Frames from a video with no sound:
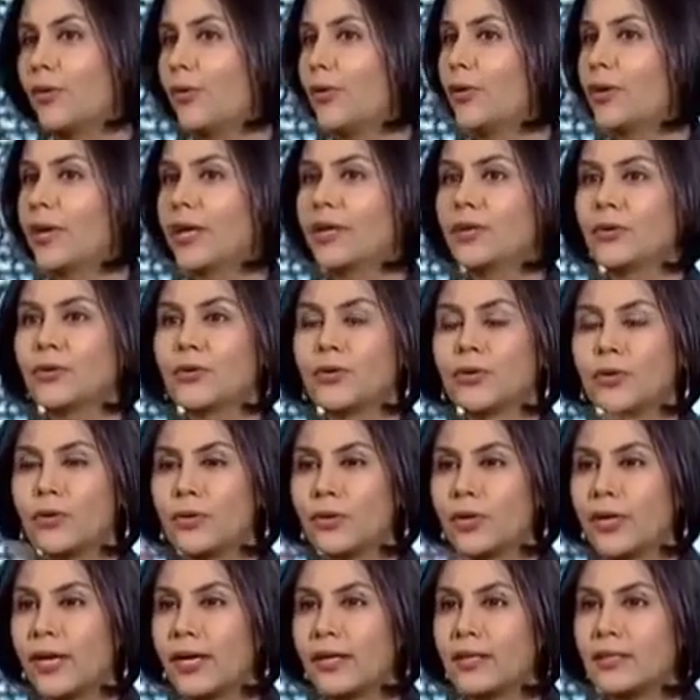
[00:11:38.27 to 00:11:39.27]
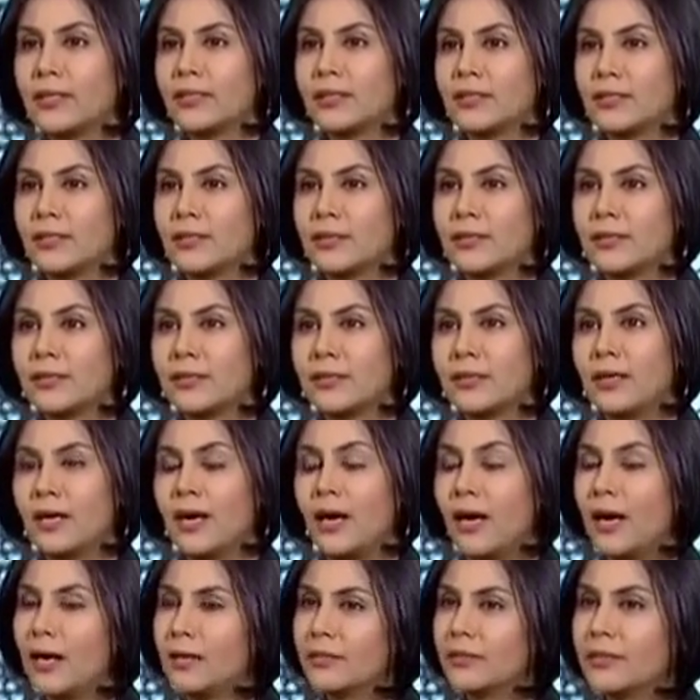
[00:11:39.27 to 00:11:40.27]
or are you going to look at
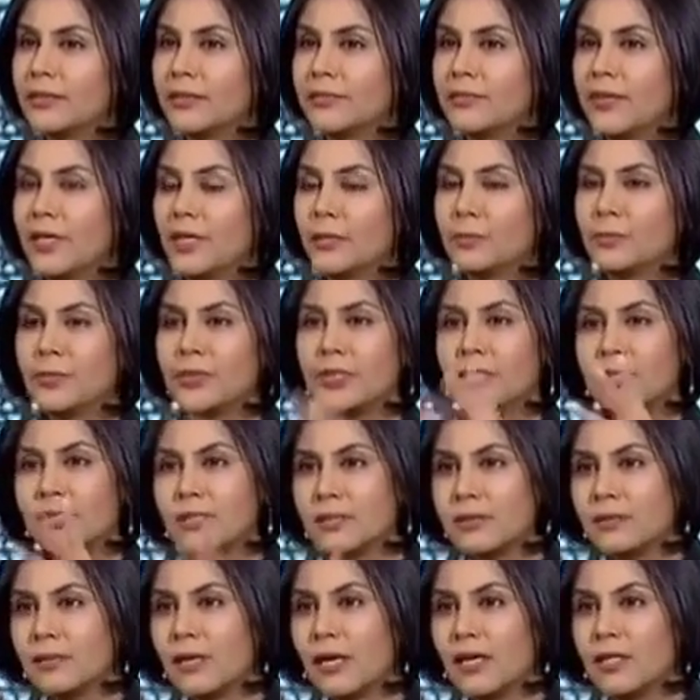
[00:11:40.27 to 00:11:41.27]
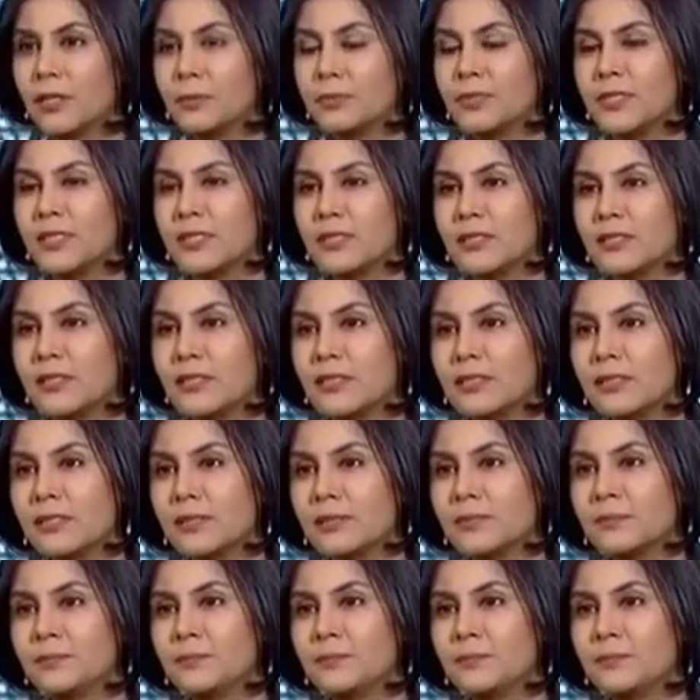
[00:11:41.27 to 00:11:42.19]
other developers, other businesses?